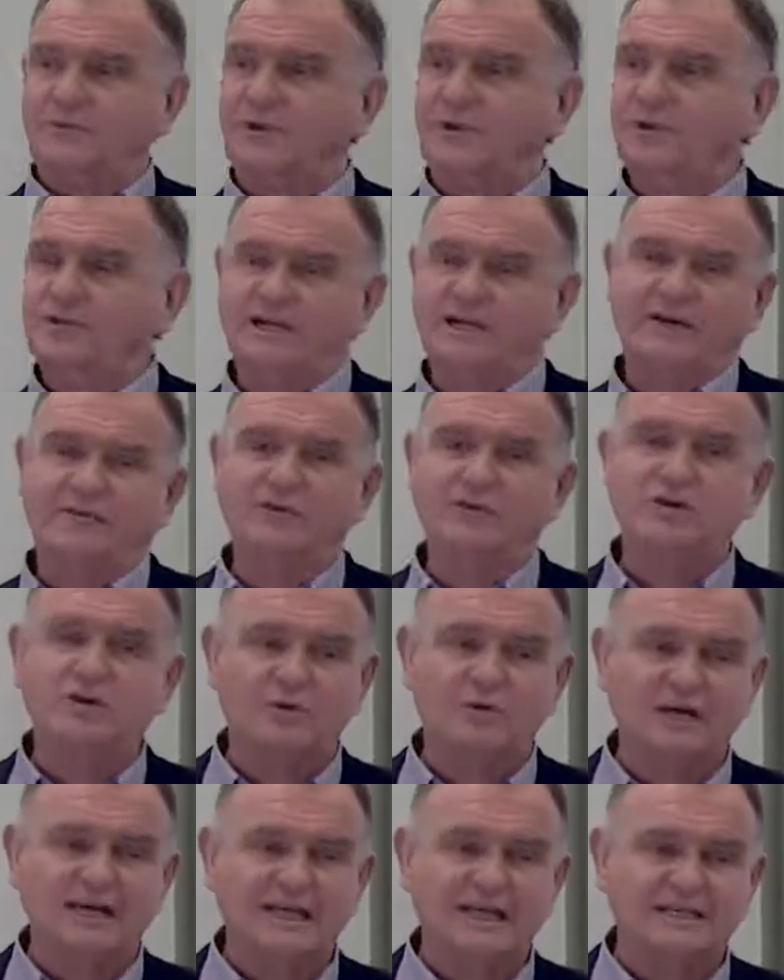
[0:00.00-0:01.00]
used to have 2
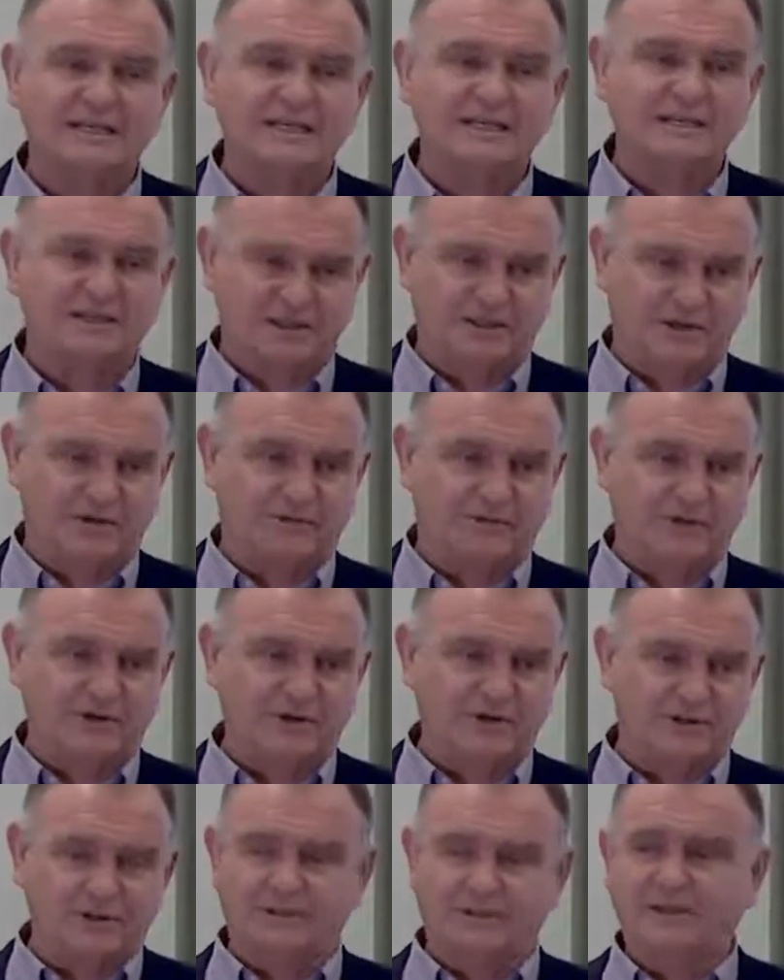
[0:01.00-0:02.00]
releases, the
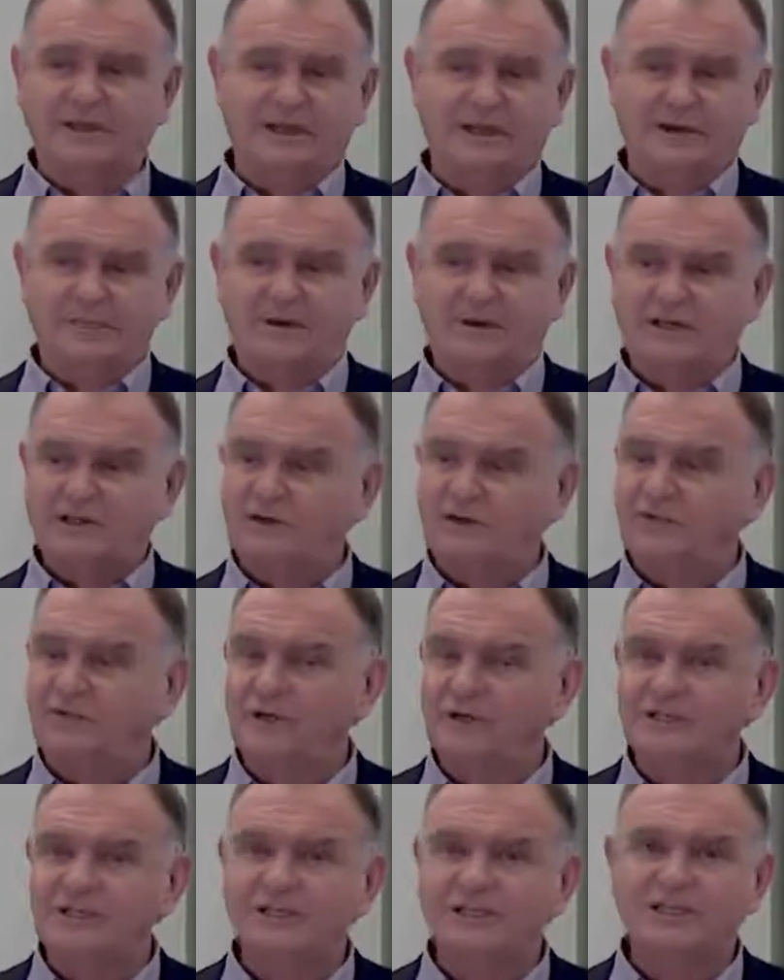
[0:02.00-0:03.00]
Petrel
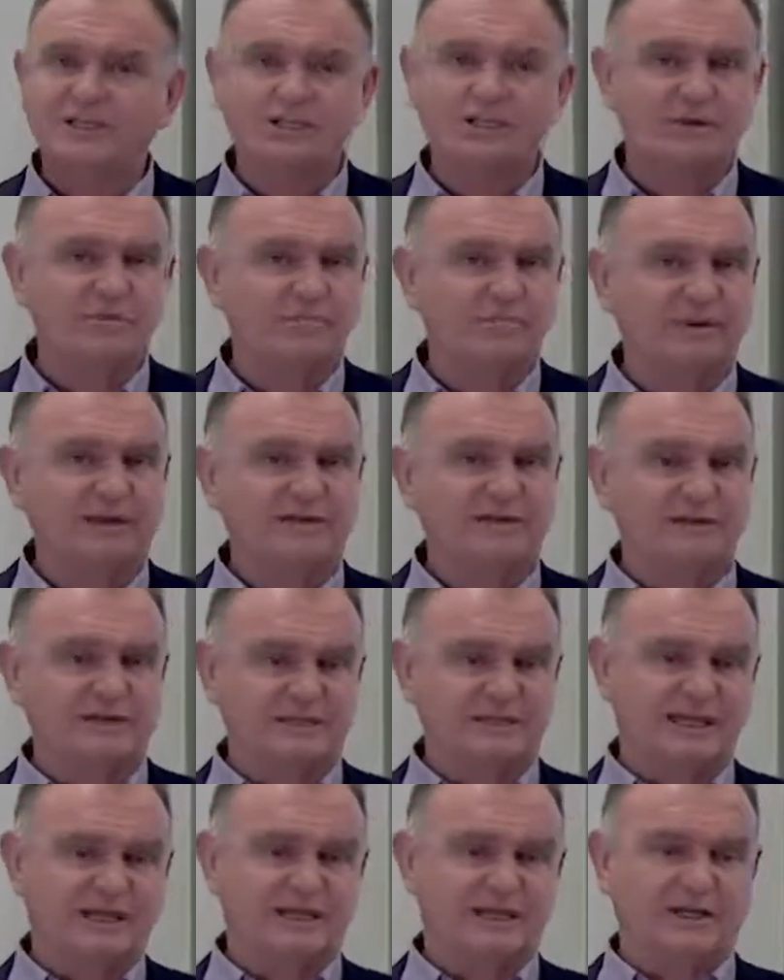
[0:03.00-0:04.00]
First Edition, Petrel
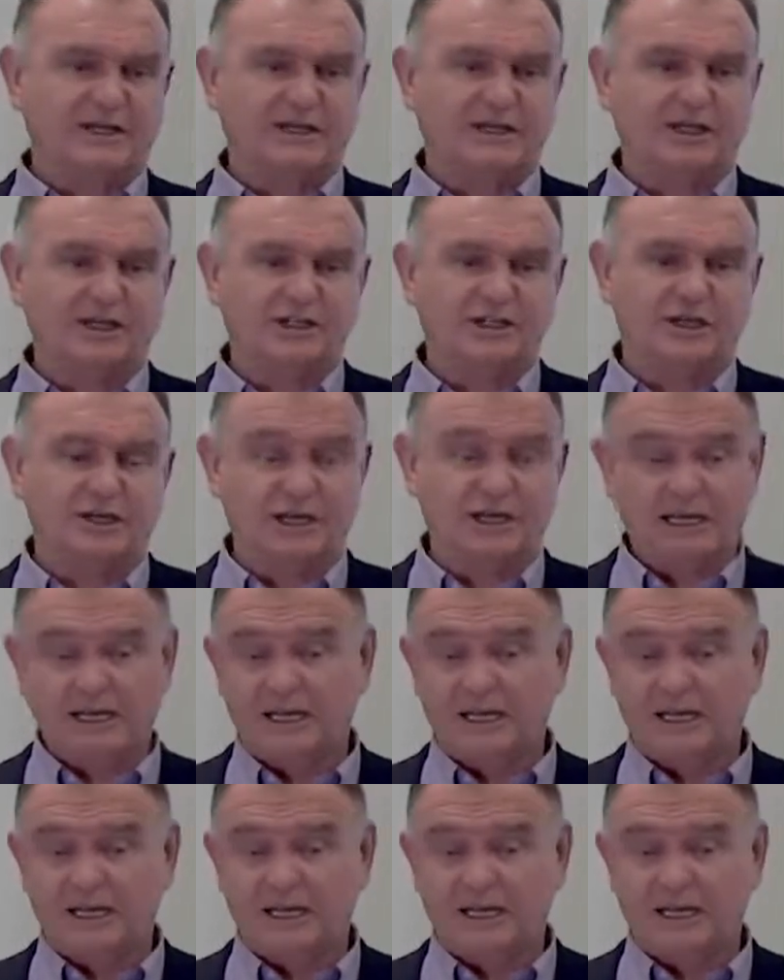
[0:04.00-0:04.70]
Second Edition.